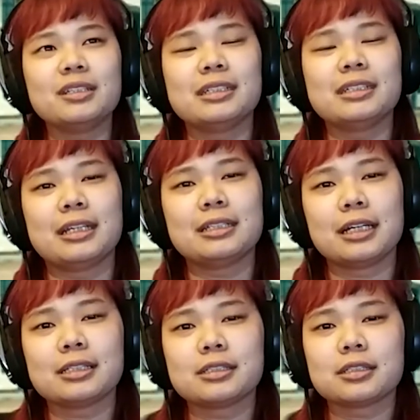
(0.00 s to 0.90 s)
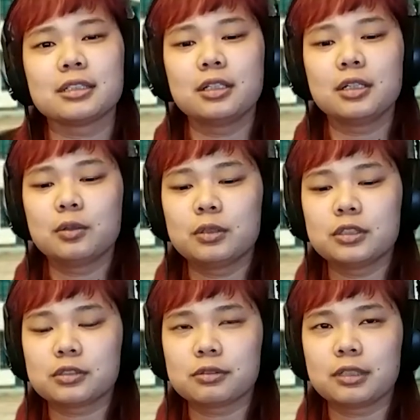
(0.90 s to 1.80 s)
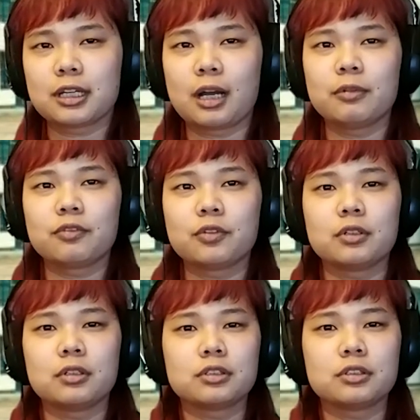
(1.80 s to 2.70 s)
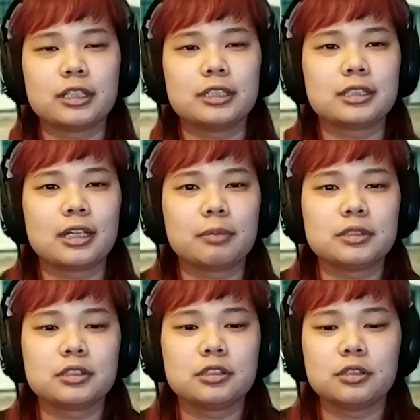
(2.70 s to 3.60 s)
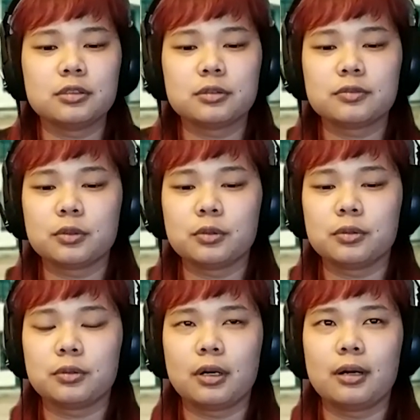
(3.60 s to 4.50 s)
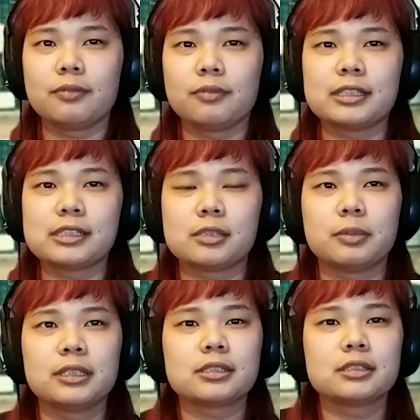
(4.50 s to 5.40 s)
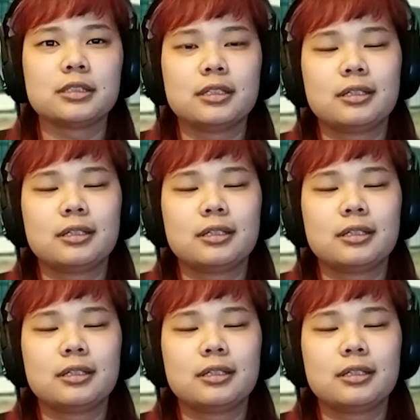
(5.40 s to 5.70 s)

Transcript: DNA test, which is really common for Chinese adoptees to do to find siblings.